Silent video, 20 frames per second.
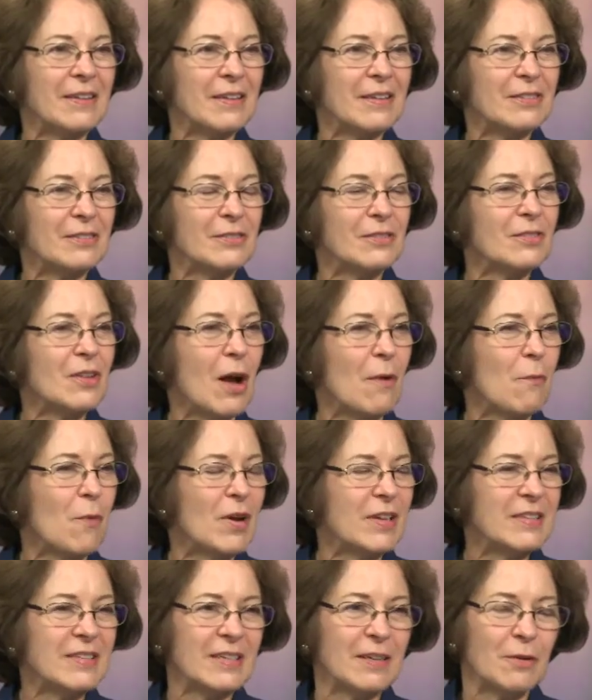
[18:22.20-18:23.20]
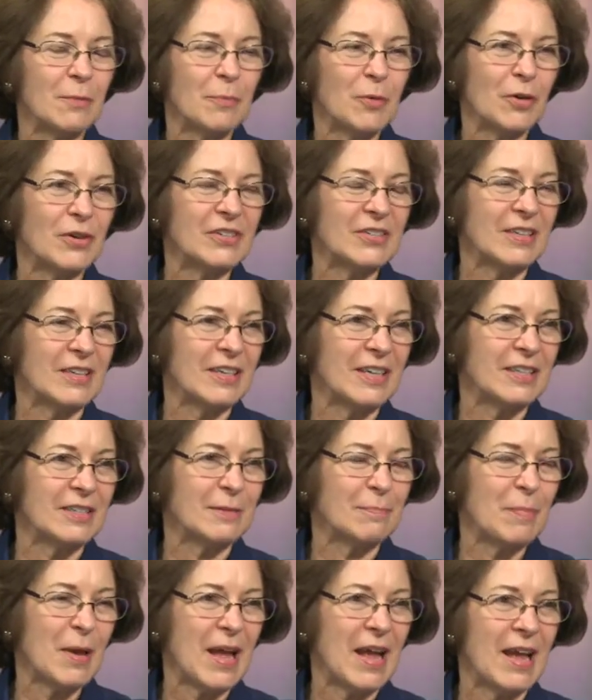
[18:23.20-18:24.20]
Not one single person gets
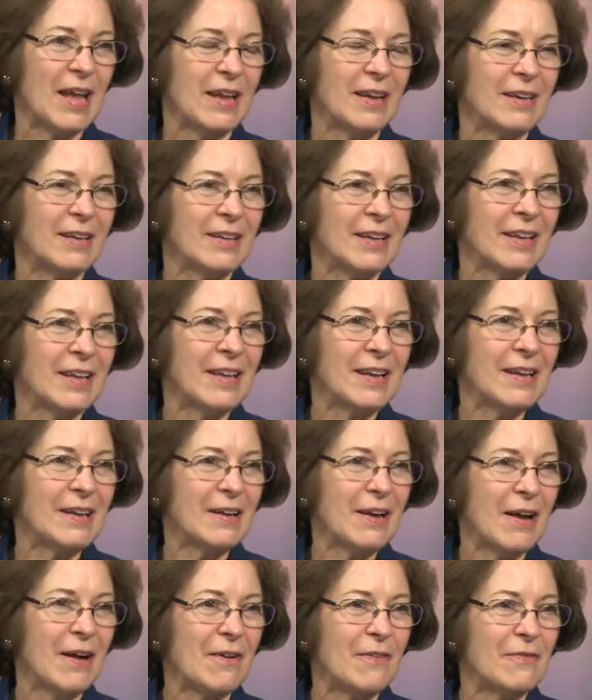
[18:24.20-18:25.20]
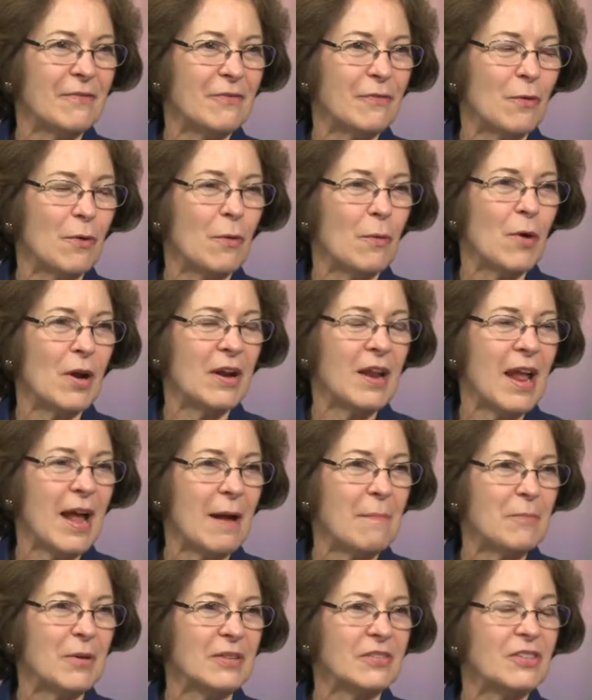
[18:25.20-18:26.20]
paid for what
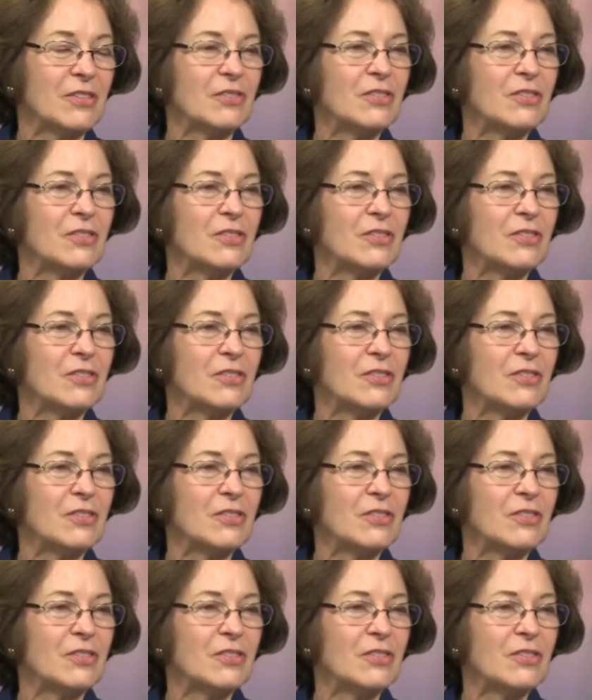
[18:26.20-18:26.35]
happens.